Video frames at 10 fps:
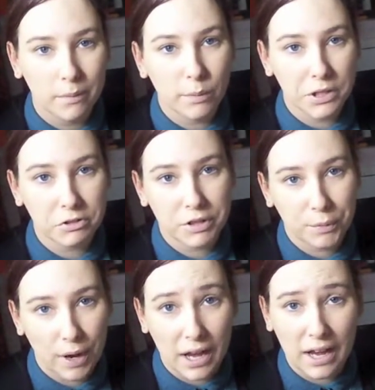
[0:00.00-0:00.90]
be wondering
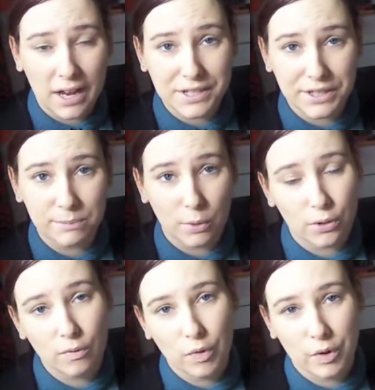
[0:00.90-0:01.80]
why I did both
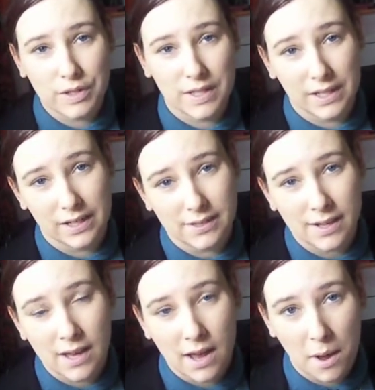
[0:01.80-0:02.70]
of those things
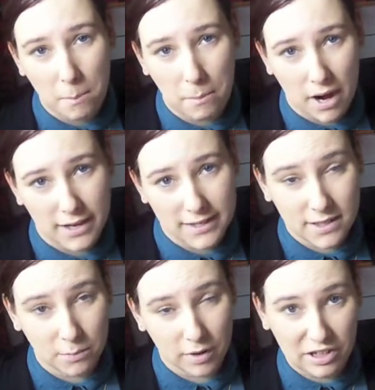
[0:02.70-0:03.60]
minus
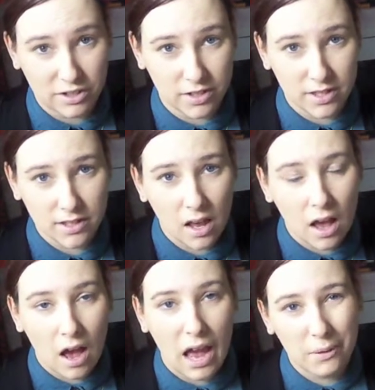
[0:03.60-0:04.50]
the brushes.
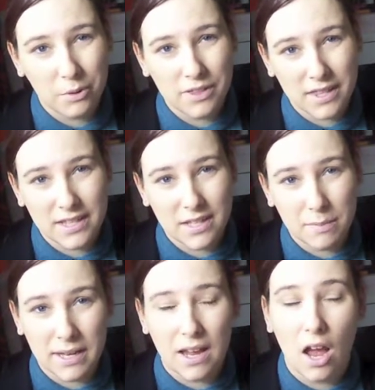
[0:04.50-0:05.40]
I want this to
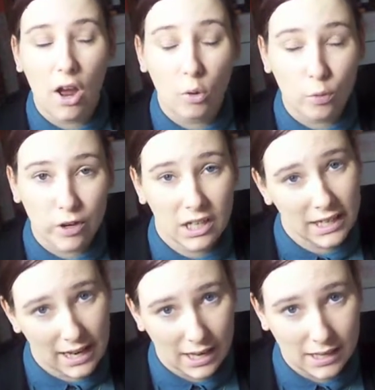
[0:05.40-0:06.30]
be a
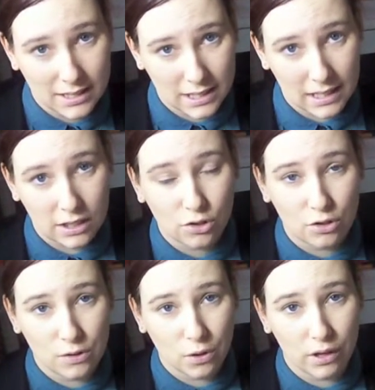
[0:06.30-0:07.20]
really easy
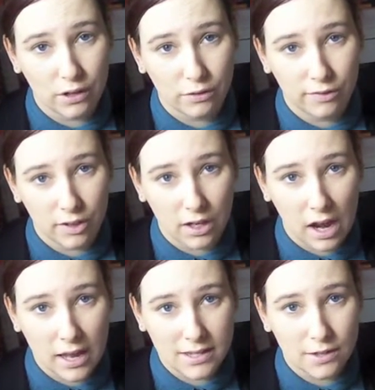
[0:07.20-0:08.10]
tutorial for you
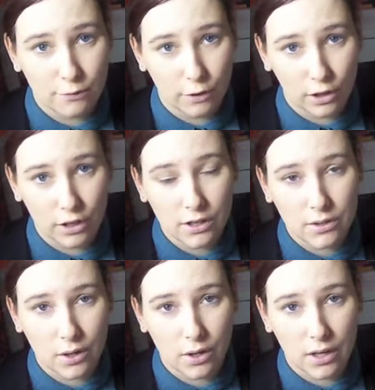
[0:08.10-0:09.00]
guys to follow.
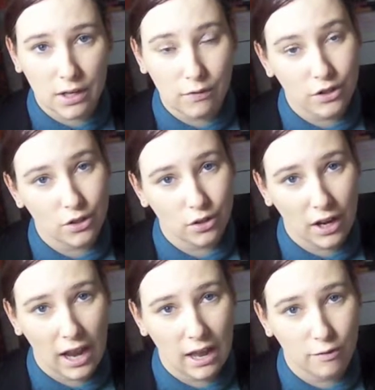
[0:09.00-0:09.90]
So if you don't
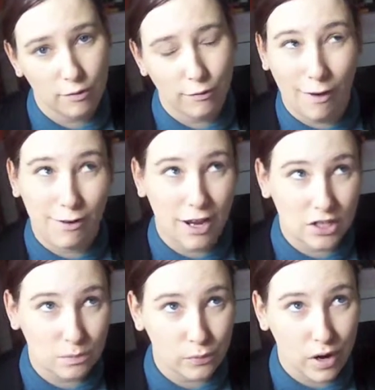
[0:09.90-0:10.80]
have
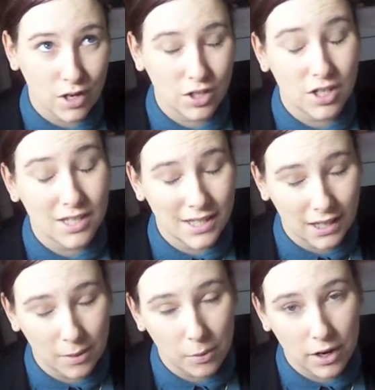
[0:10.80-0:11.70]
foundation brush,
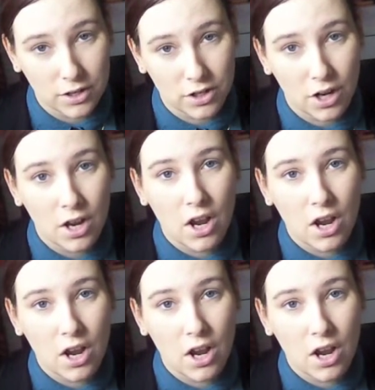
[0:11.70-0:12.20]
concealer brush,